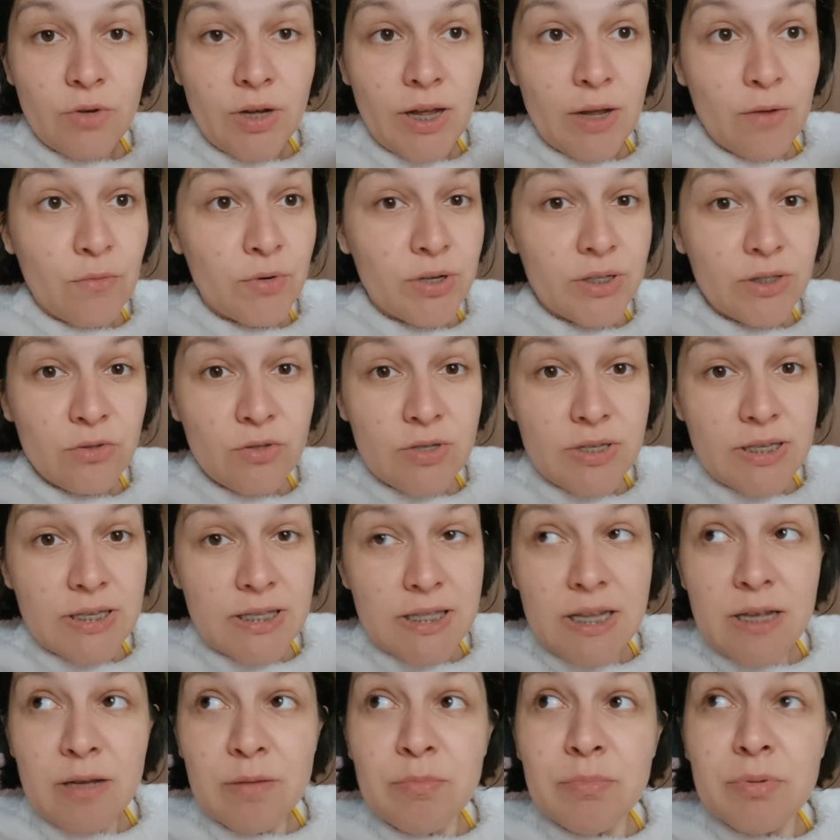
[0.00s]
I went to
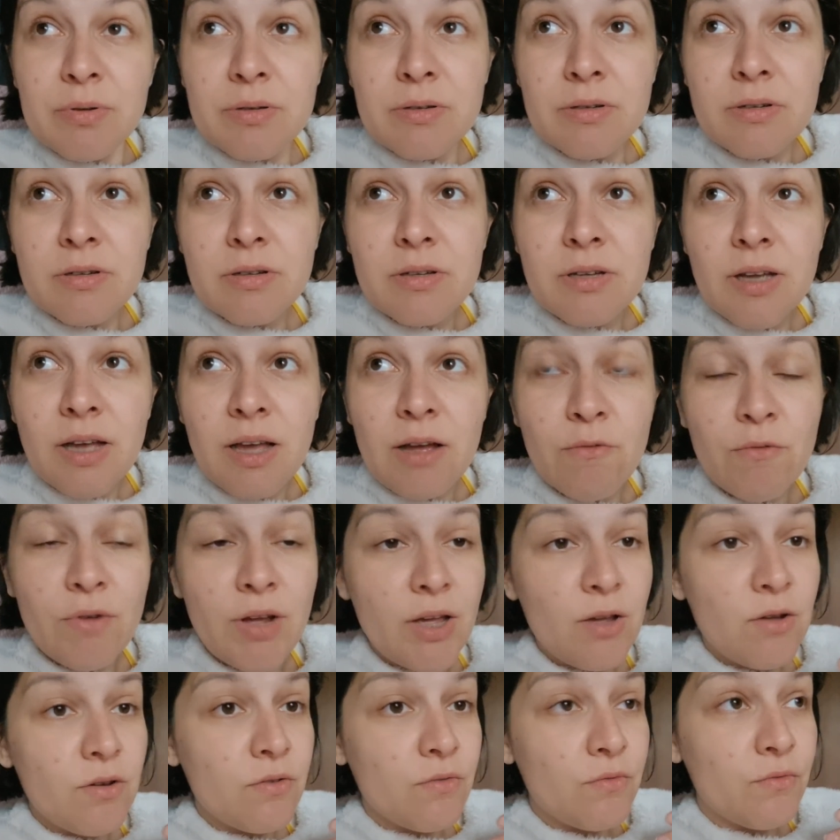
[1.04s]
sleep, and
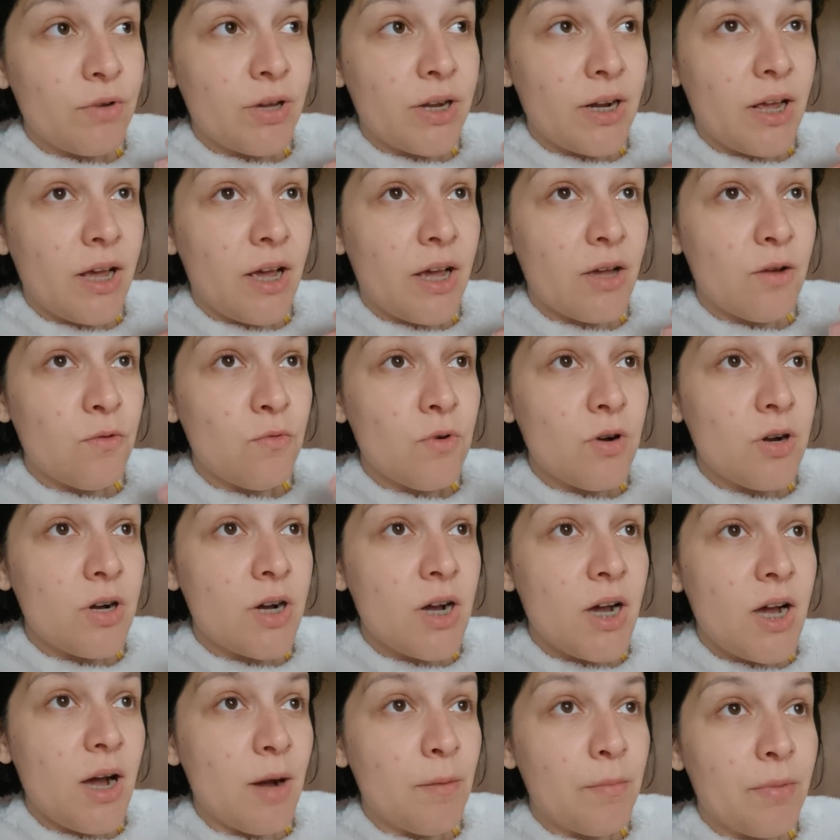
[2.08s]
like when I
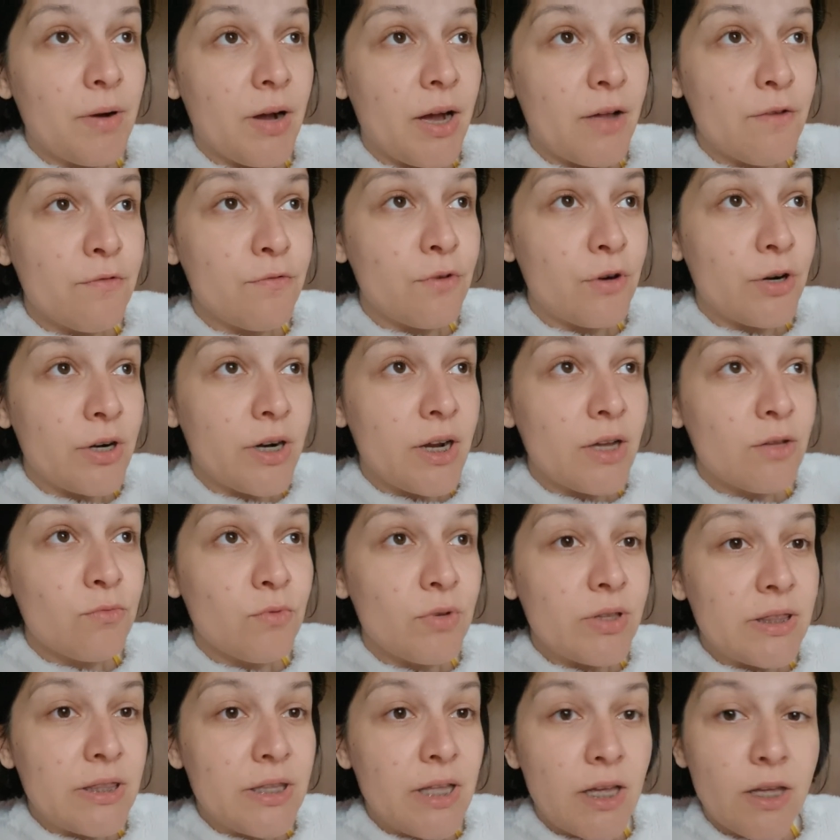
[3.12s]
woke up, I forgot
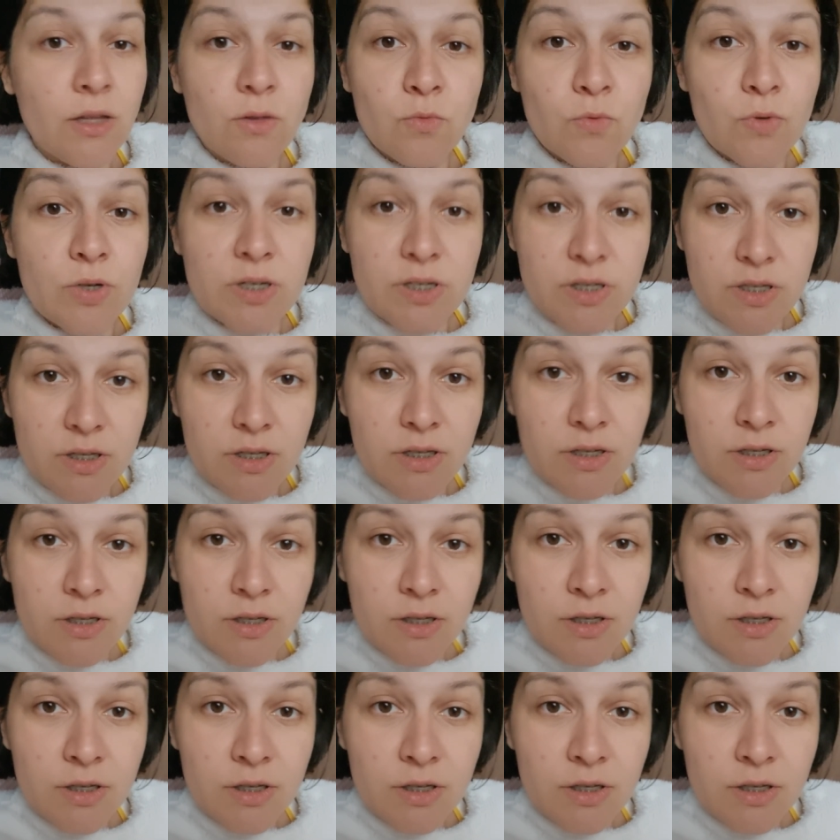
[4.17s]
what day it was.